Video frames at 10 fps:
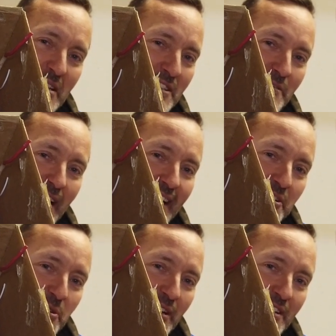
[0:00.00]
bits of
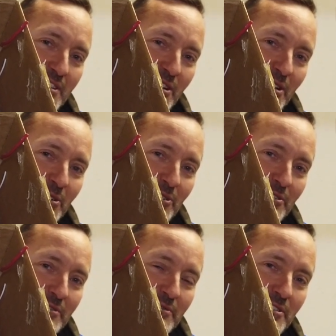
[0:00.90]
electronic
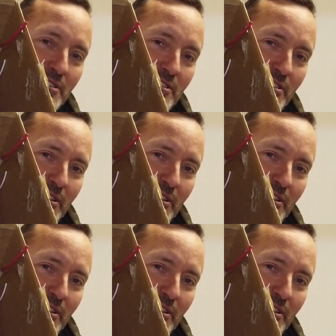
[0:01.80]
circles,